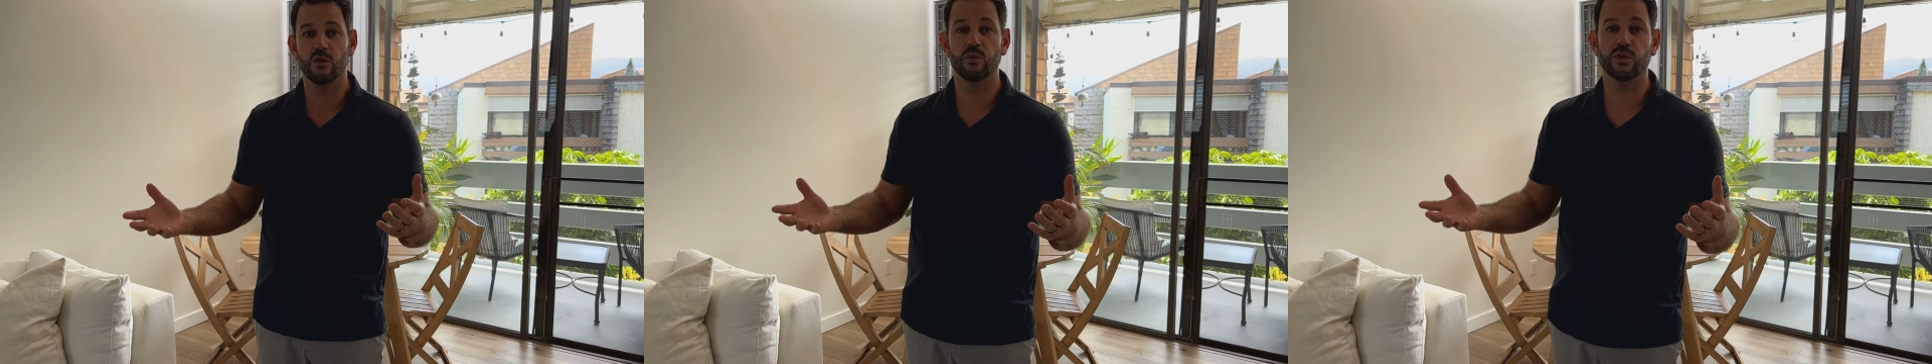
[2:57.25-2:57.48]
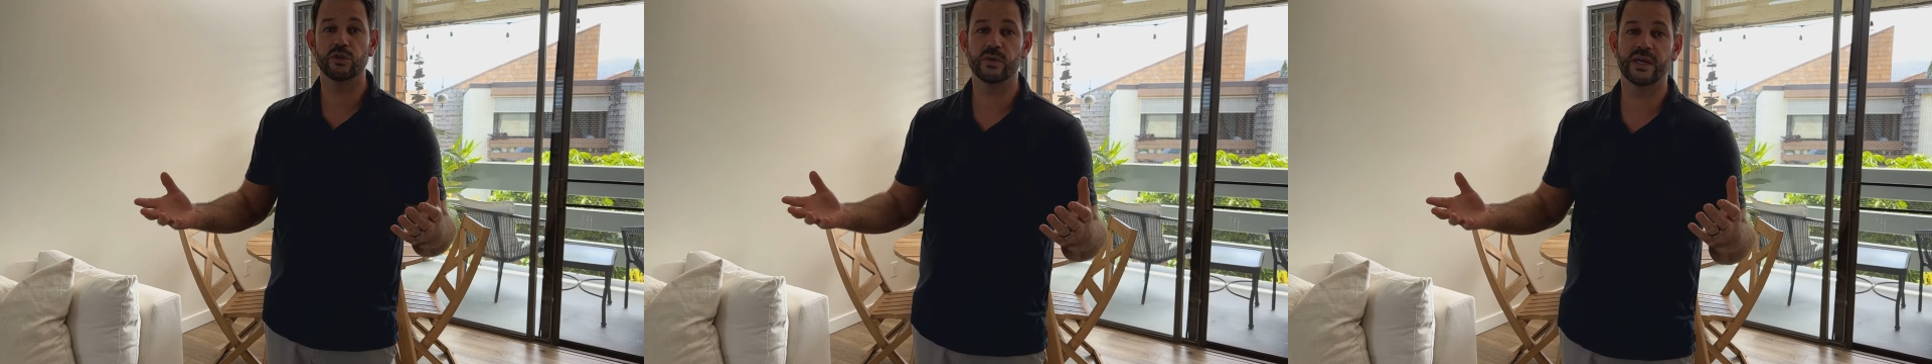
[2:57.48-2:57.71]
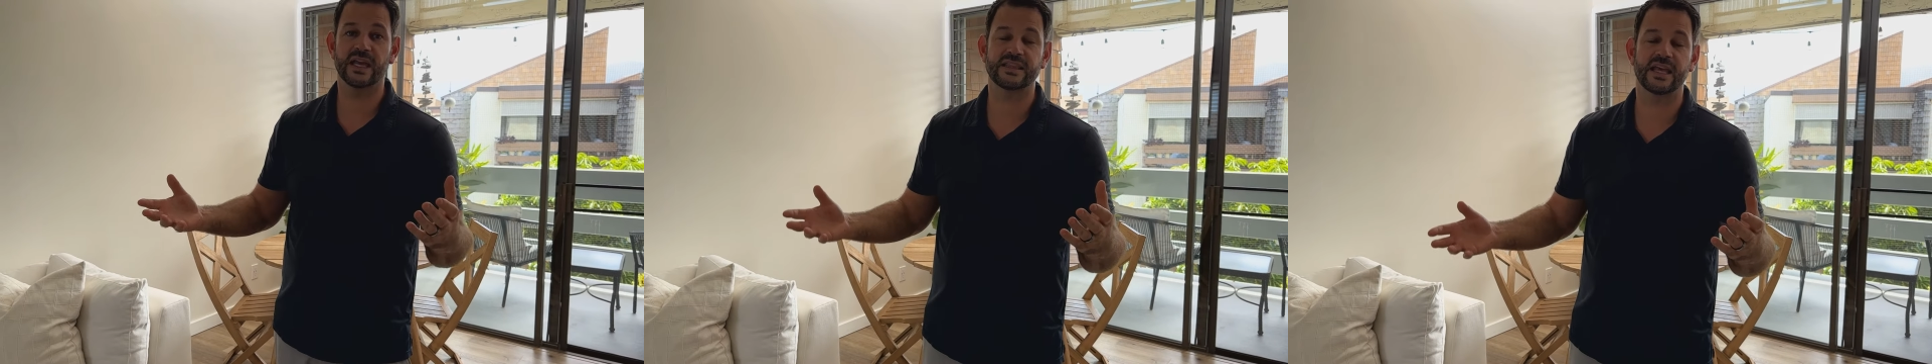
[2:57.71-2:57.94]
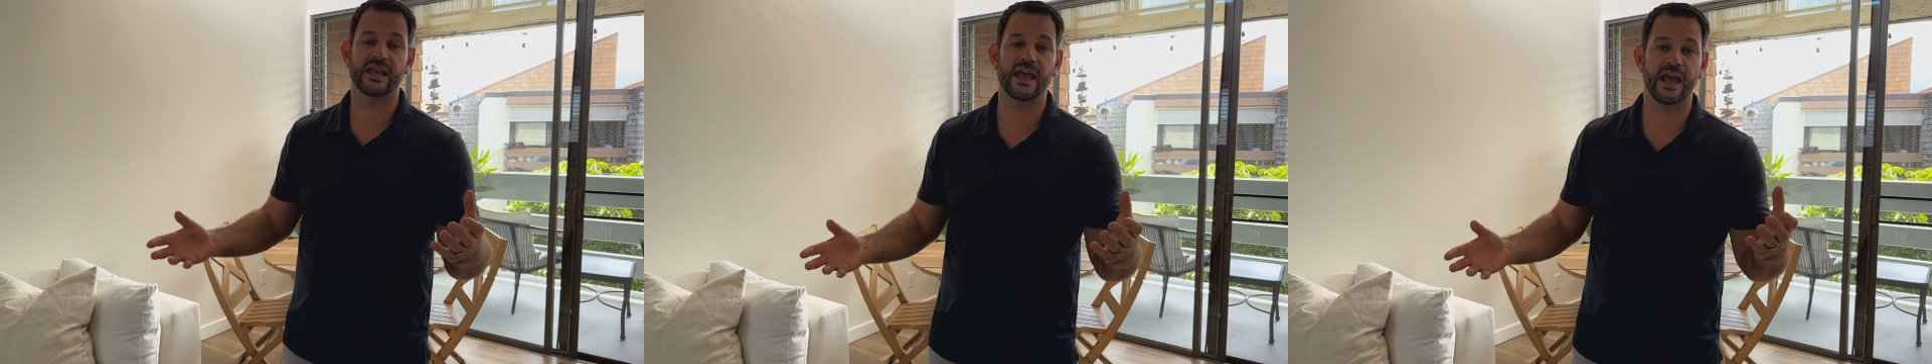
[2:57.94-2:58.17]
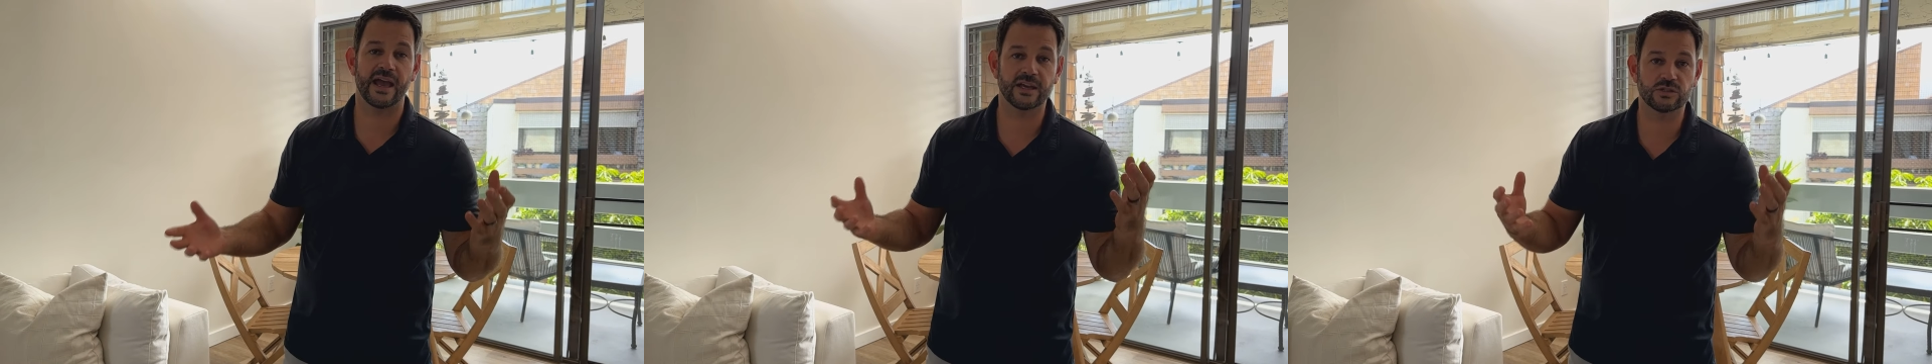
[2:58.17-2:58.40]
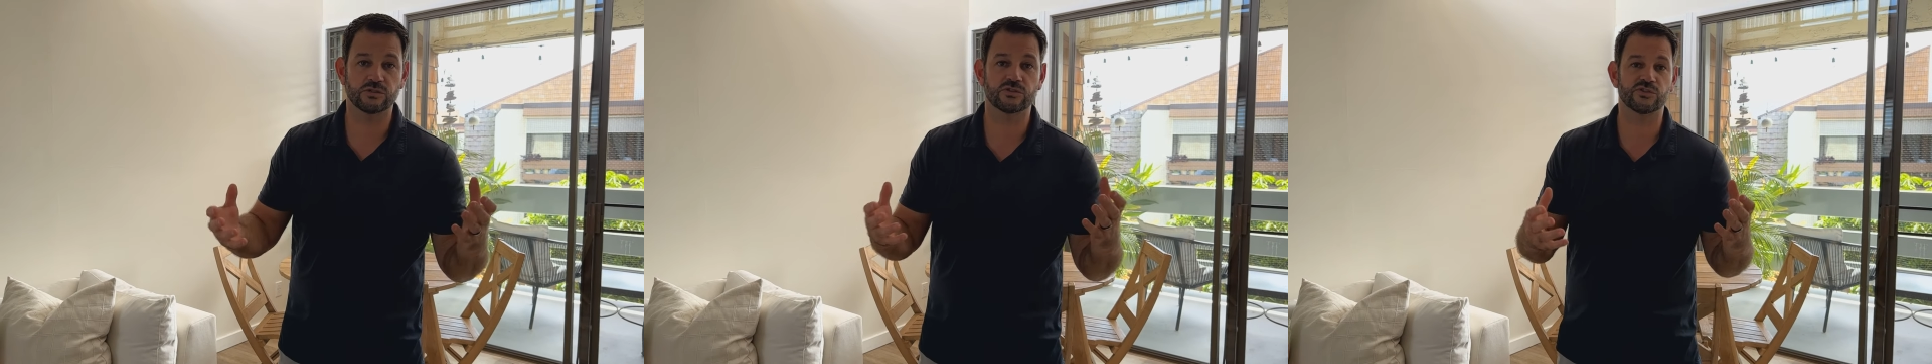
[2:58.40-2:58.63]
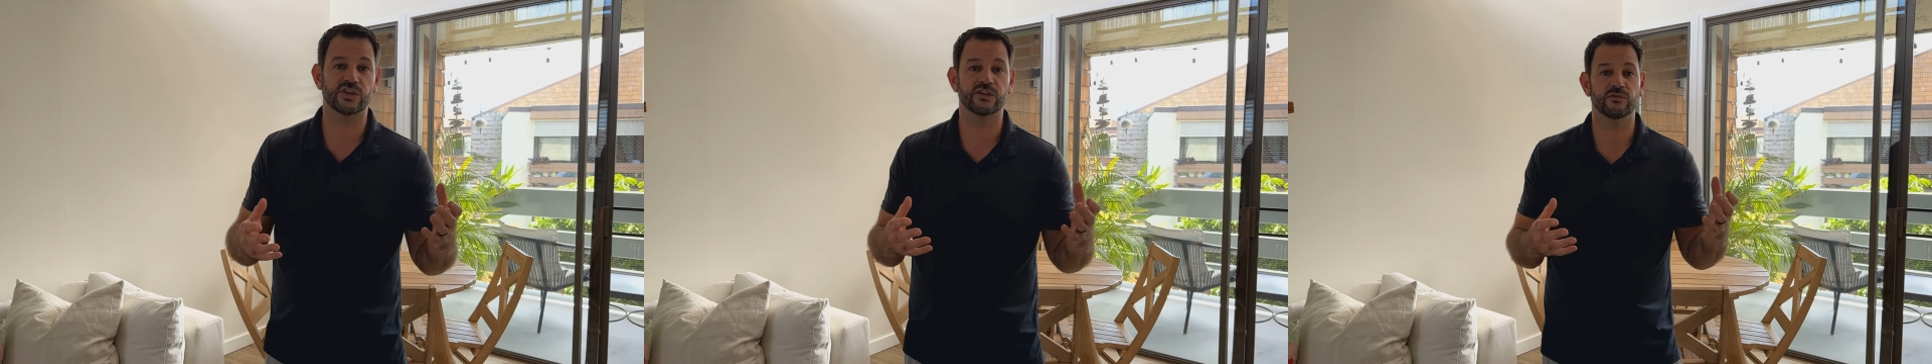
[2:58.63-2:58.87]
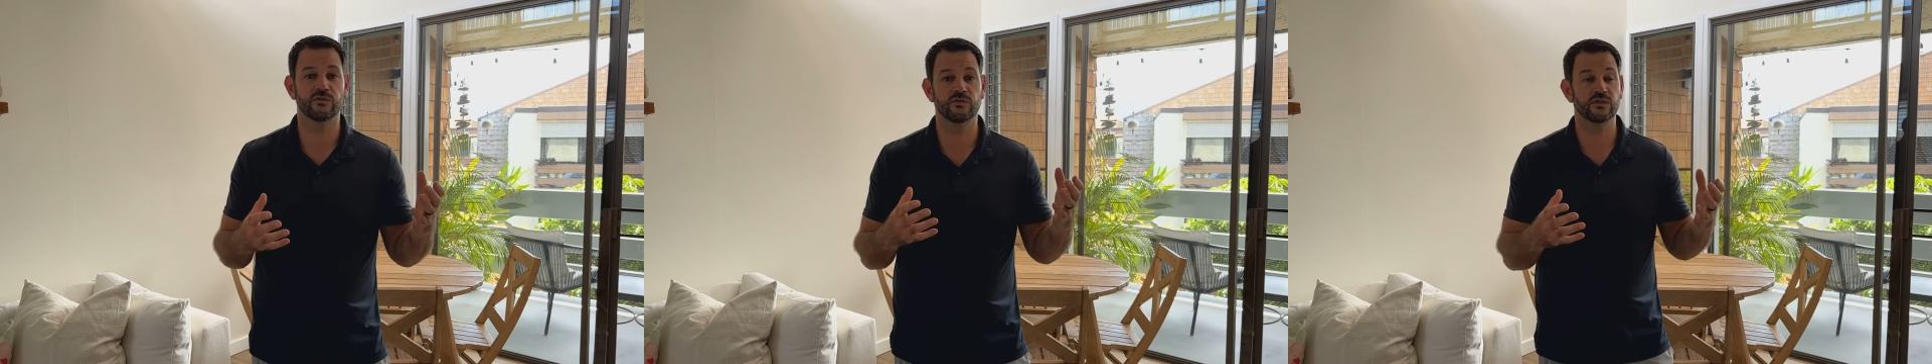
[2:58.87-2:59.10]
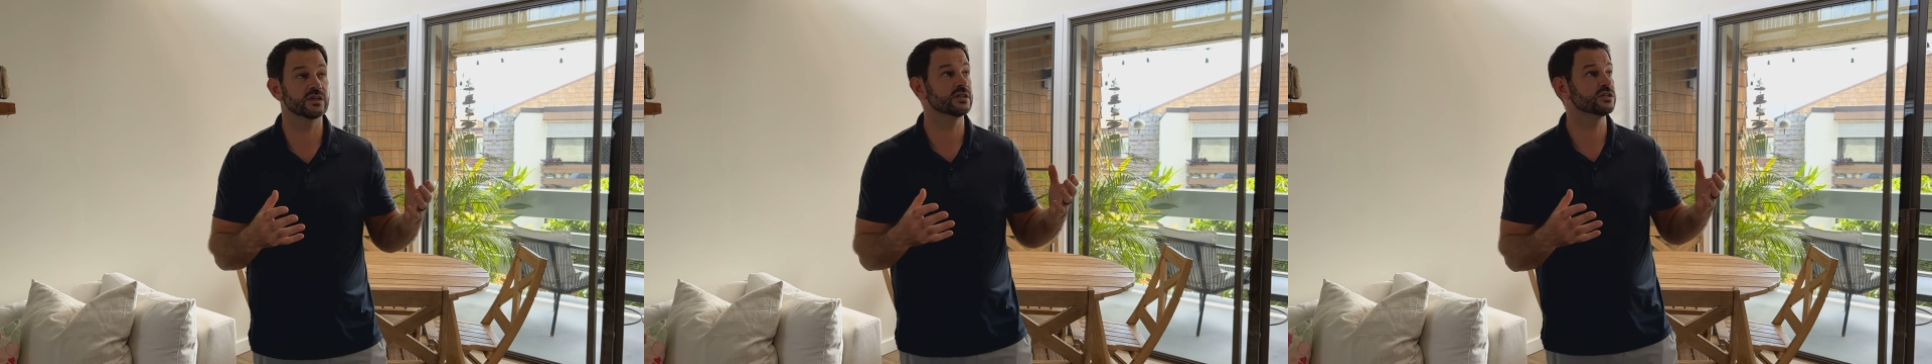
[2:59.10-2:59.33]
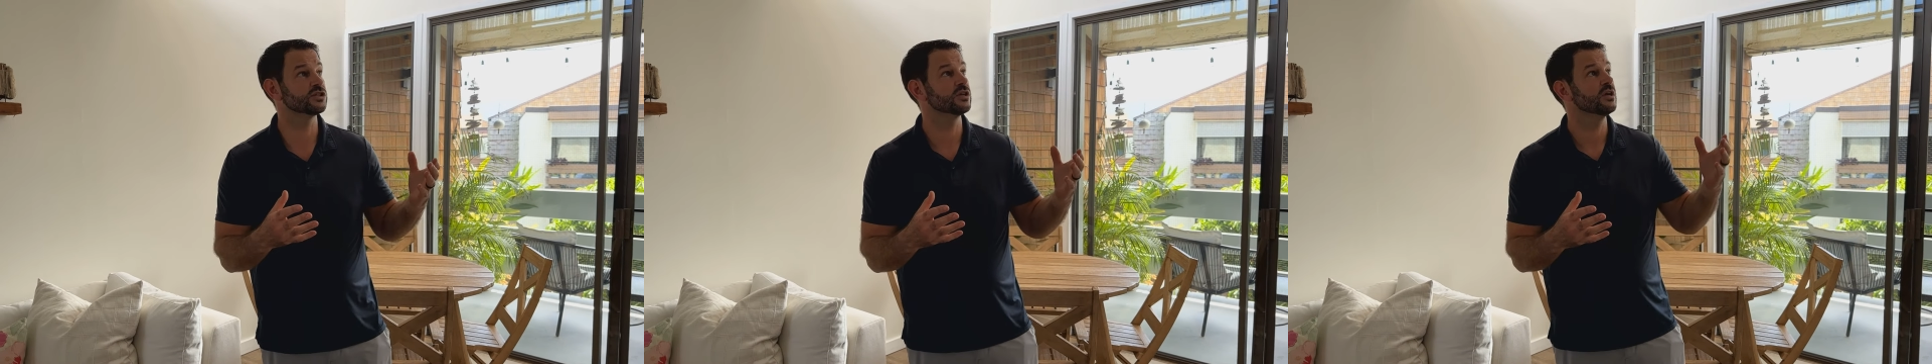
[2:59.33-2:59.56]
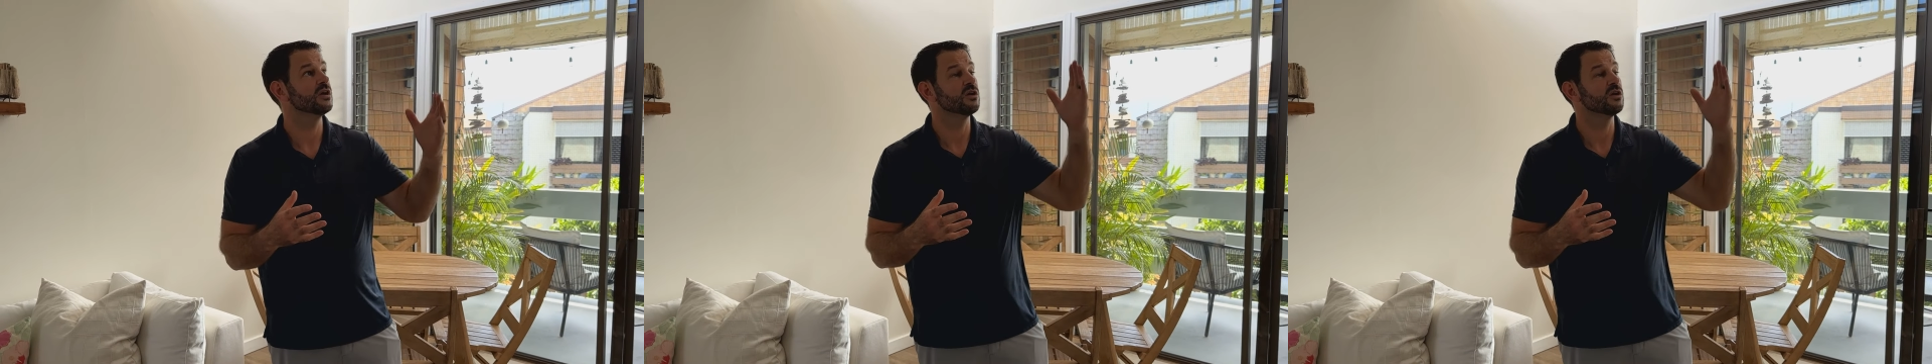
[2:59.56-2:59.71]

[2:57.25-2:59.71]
where you get that extra square footage